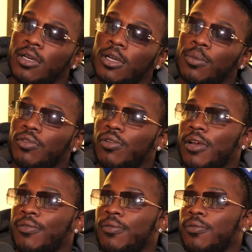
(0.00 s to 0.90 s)
I'm a
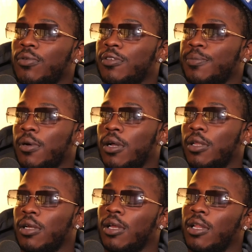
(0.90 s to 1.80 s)
driving force
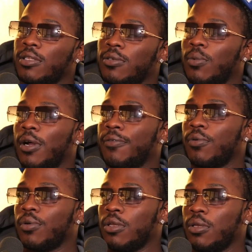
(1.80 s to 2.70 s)
behind the collective
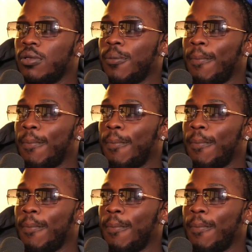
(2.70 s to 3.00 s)
Y4E.